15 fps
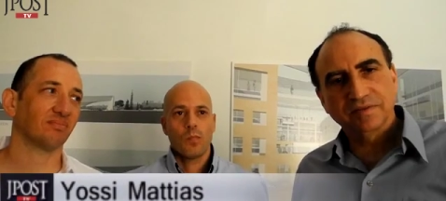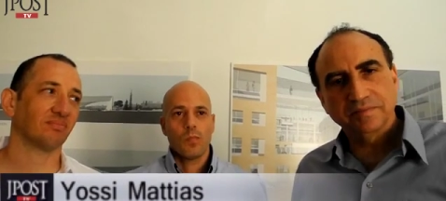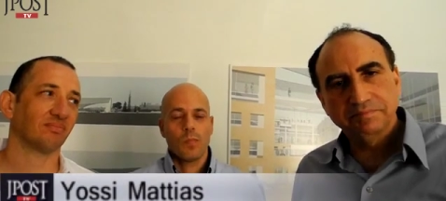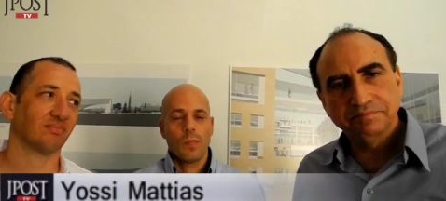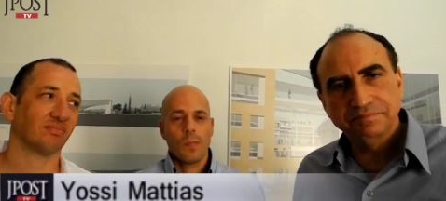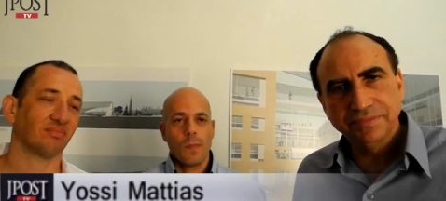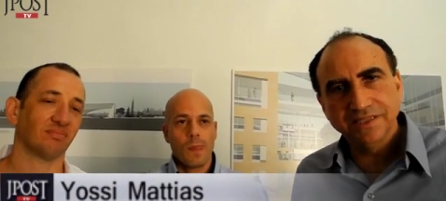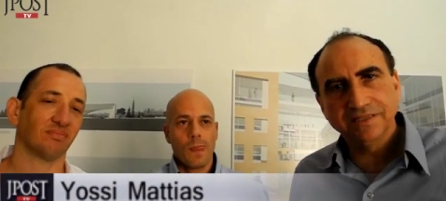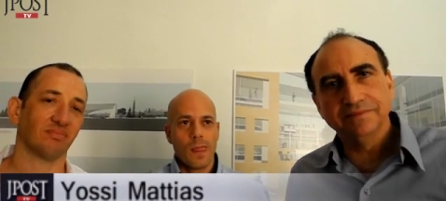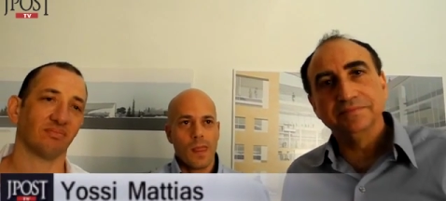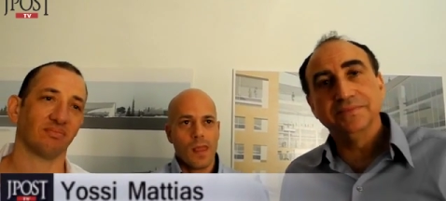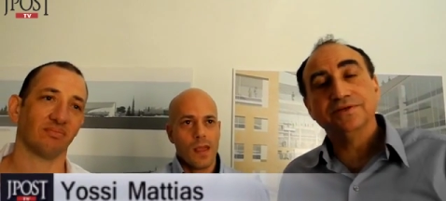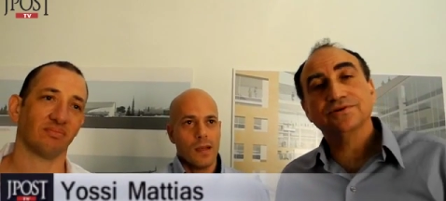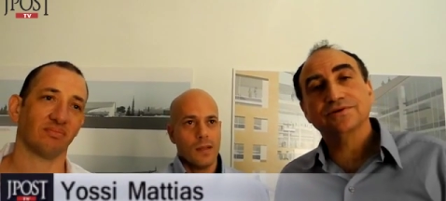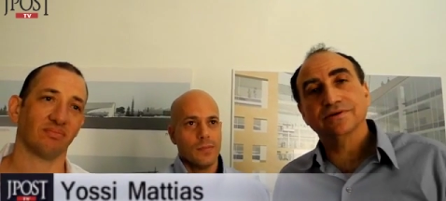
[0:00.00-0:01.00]
Speaker 1: of the bigger
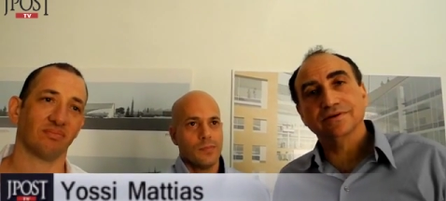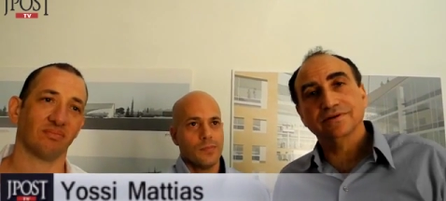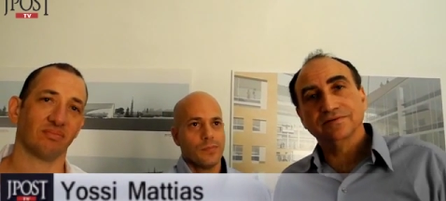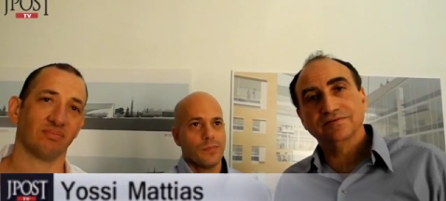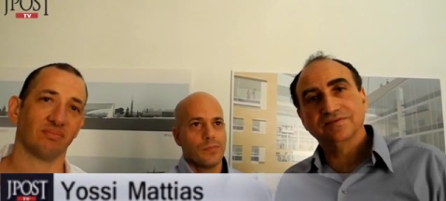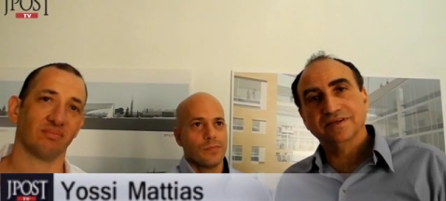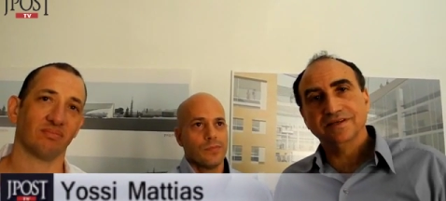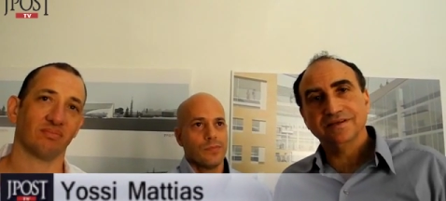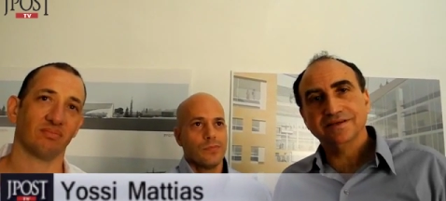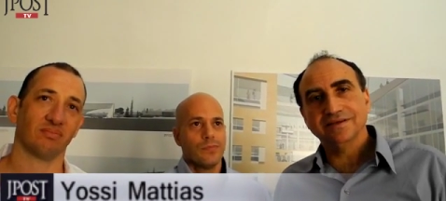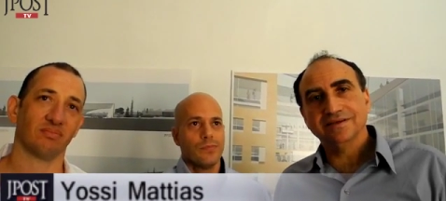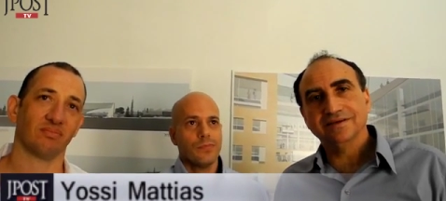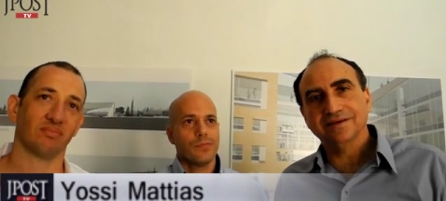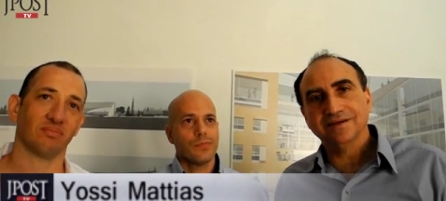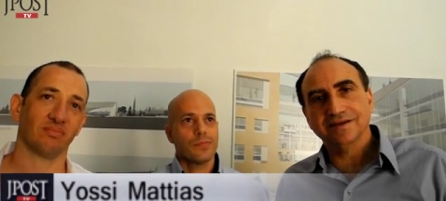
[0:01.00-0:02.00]
mission of
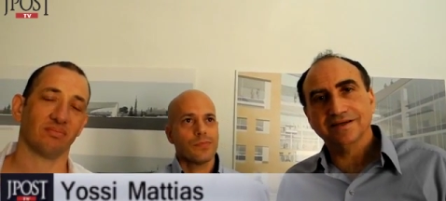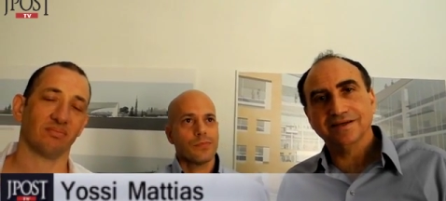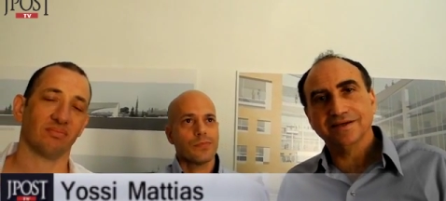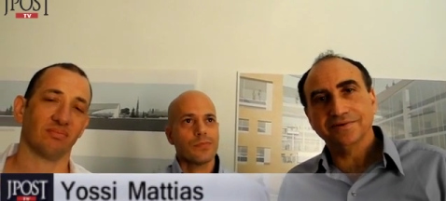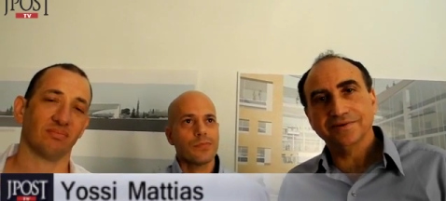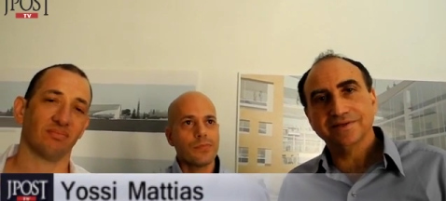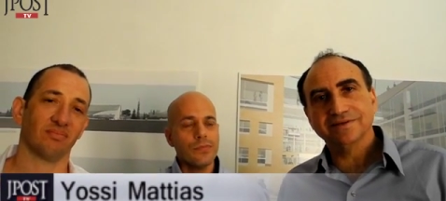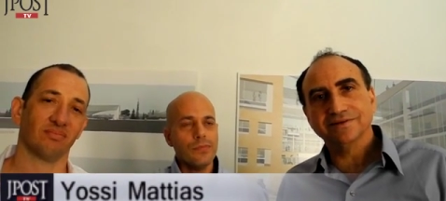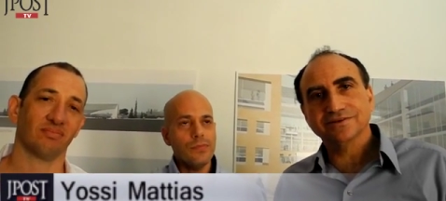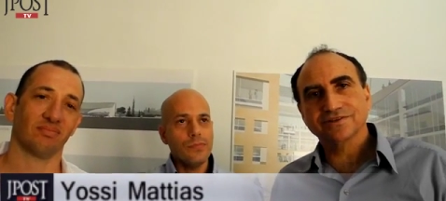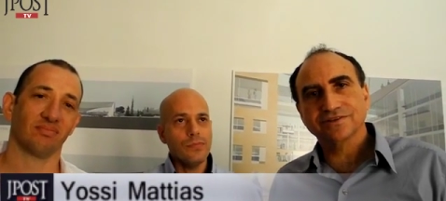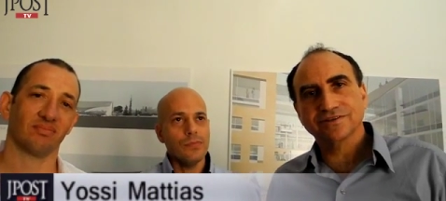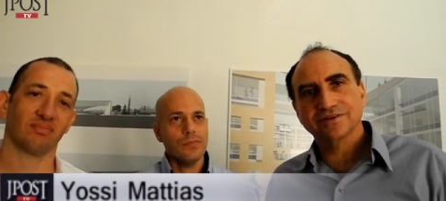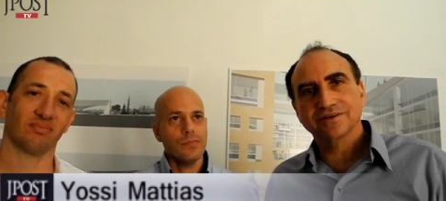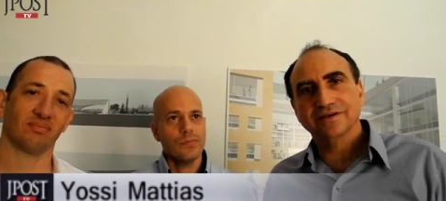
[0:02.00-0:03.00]
taking uh,
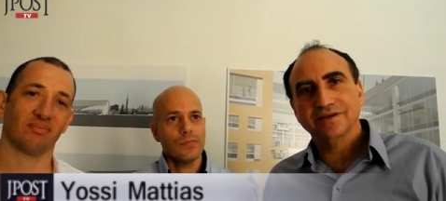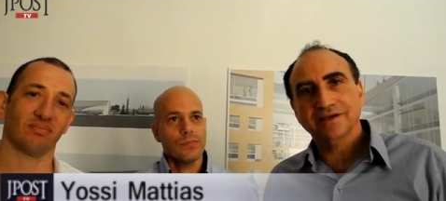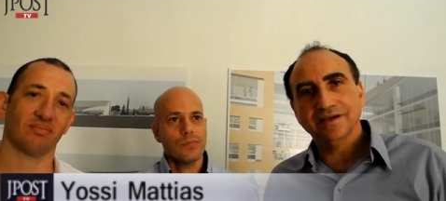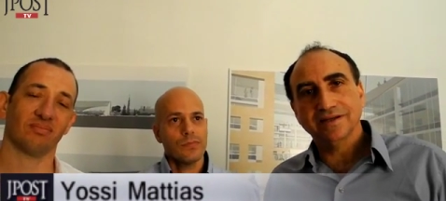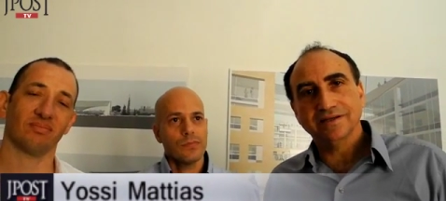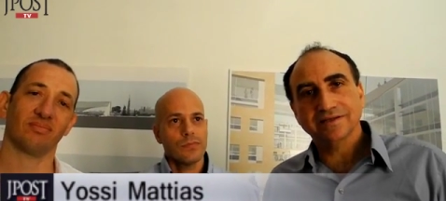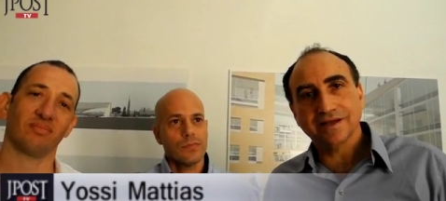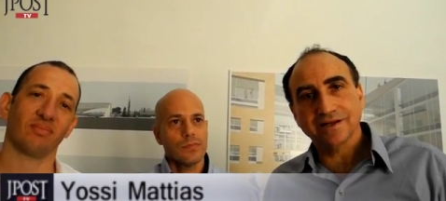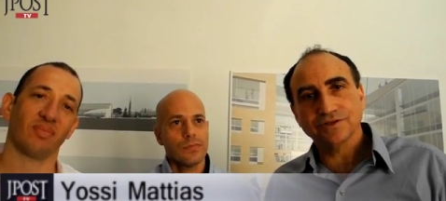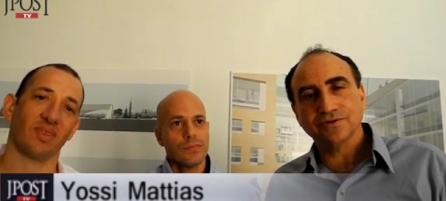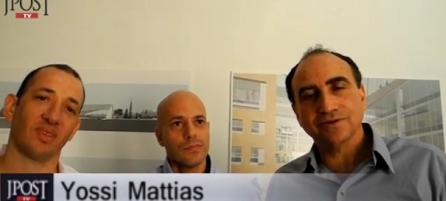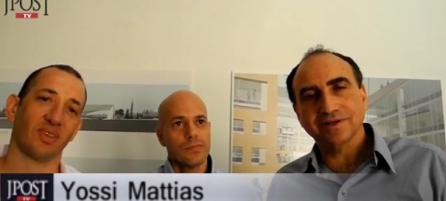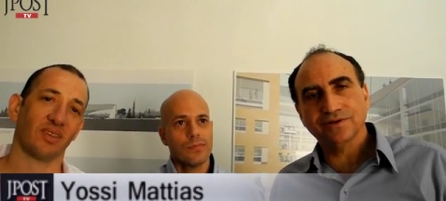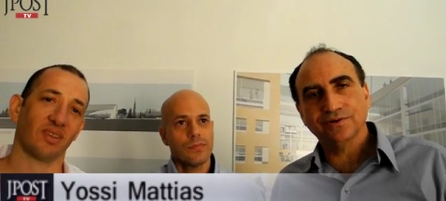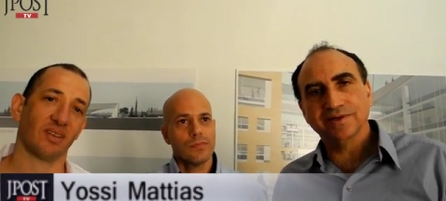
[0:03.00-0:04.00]
heritage and
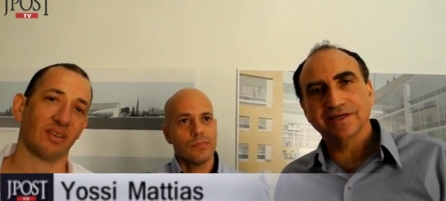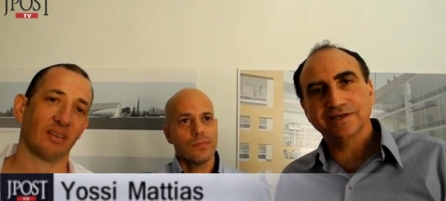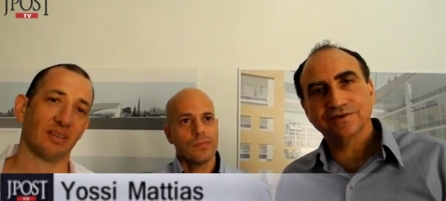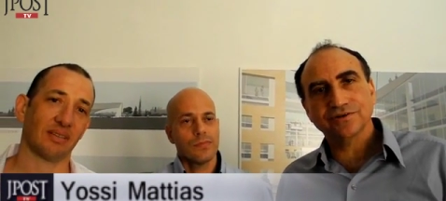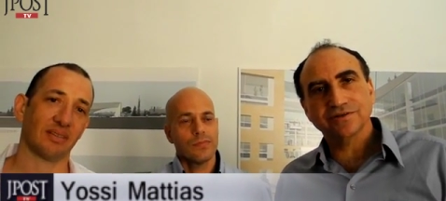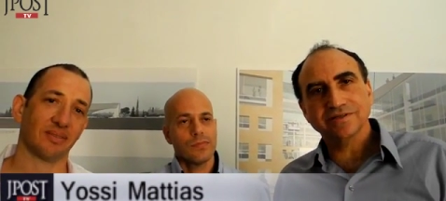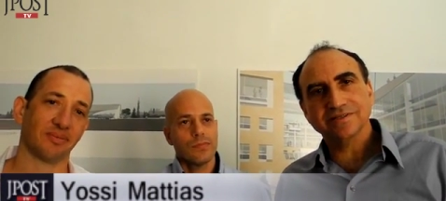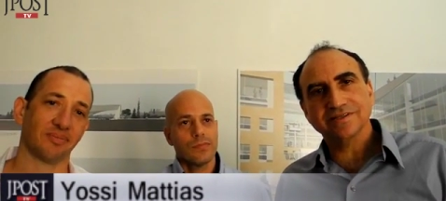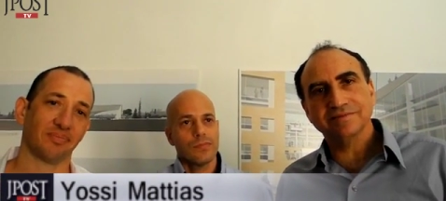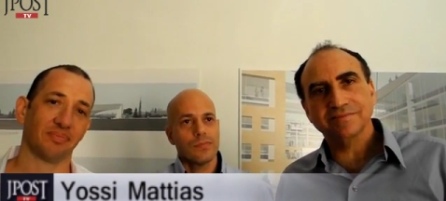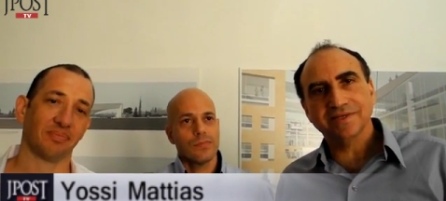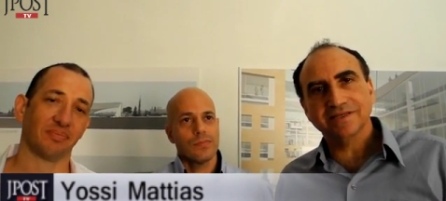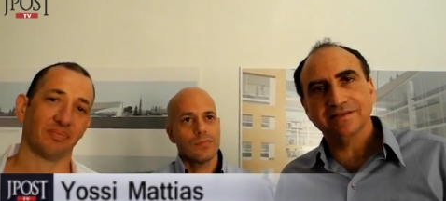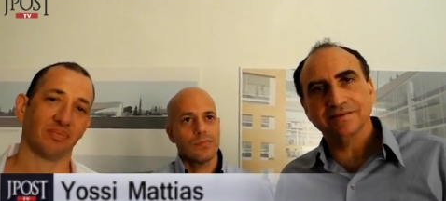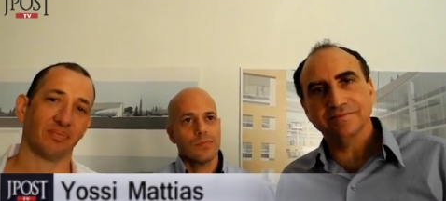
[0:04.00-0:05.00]
cultural collections and making